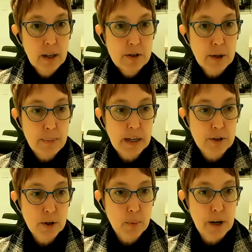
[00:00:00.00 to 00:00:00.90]
to make
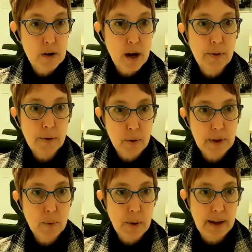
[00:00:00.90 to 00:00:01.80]
sure we are not throwing
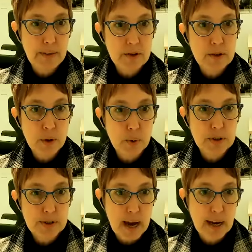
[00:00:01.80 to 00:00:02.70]
away these newer
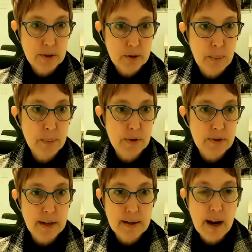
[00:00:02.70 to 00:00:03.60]
skyscrapers
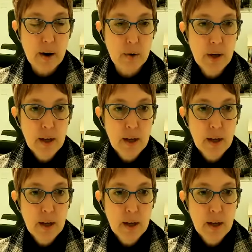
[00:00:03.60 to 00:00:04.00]
that now